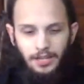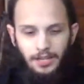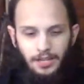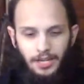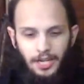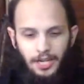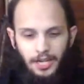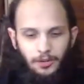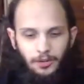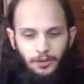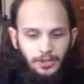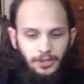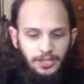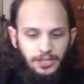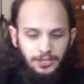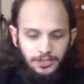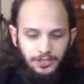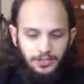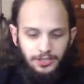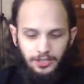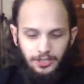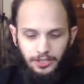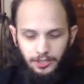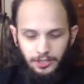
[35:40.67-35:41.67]
Here we
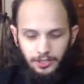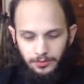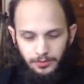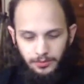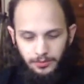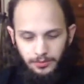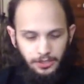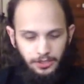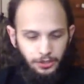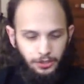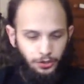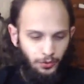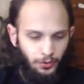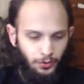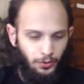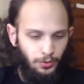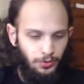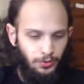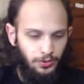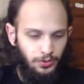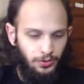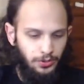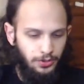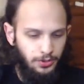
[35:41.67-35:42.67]
continue the
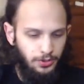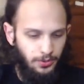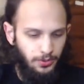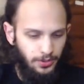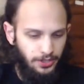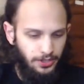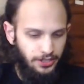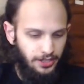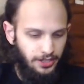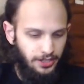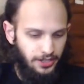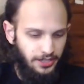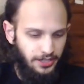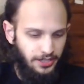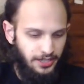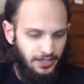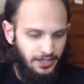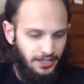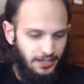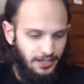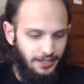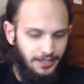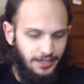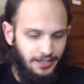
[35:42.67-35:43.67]
Truth story arc.
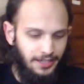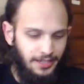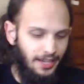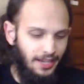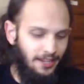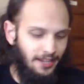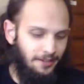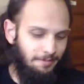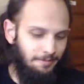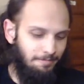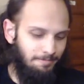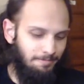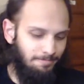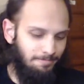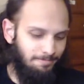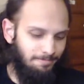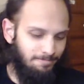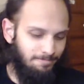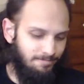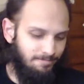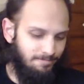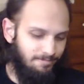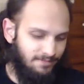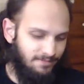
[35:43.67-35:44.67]
And again,
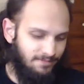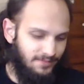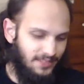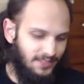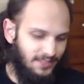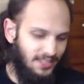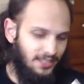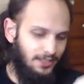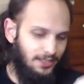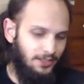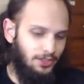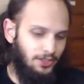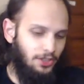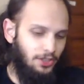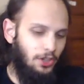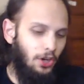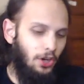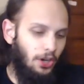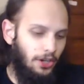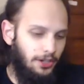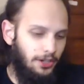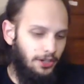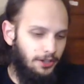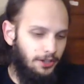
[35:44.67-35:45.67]
it's
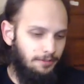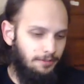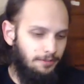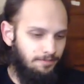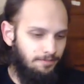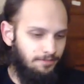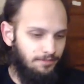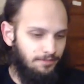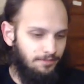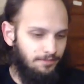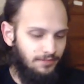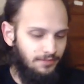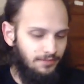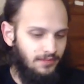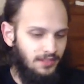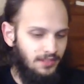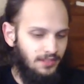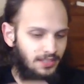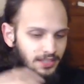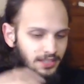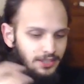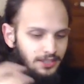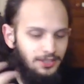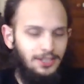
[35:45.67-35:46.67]
good.
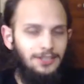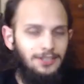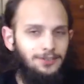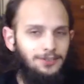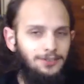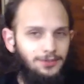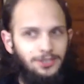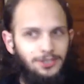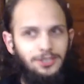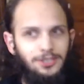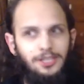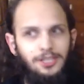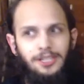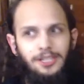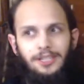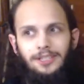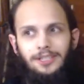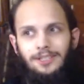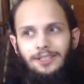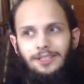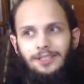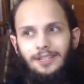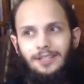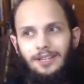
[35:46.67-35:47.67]
It's
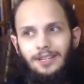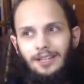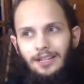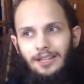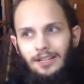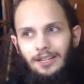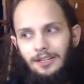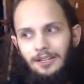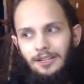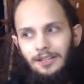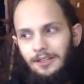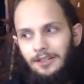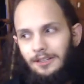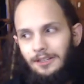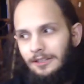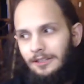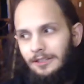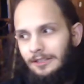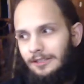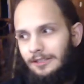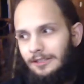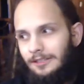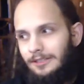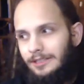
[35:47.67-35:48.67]
interesting.
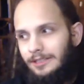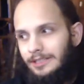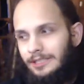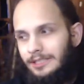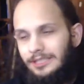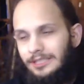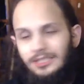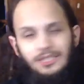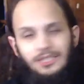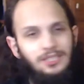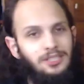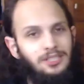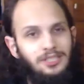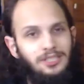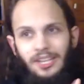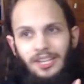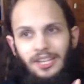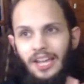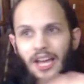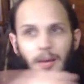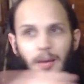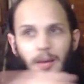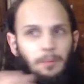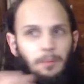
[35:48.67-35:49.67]
It's this
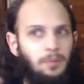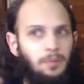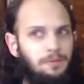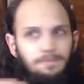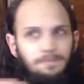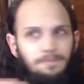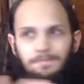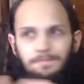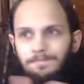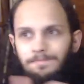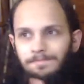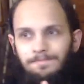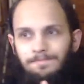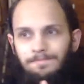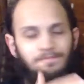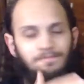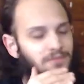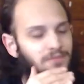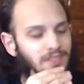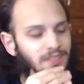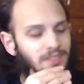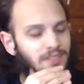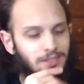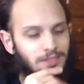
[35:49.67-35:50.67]
gap.
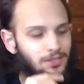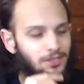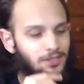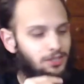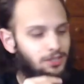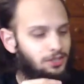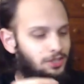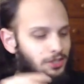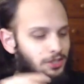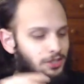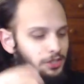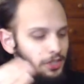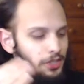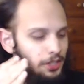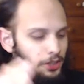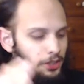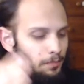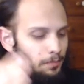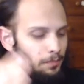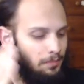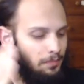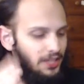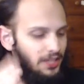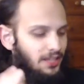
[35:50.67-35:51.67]
There's just such
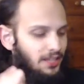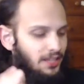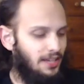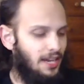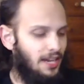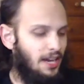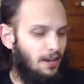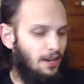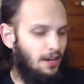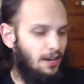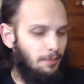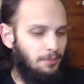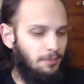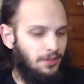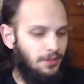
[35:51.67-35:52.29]
a big gap,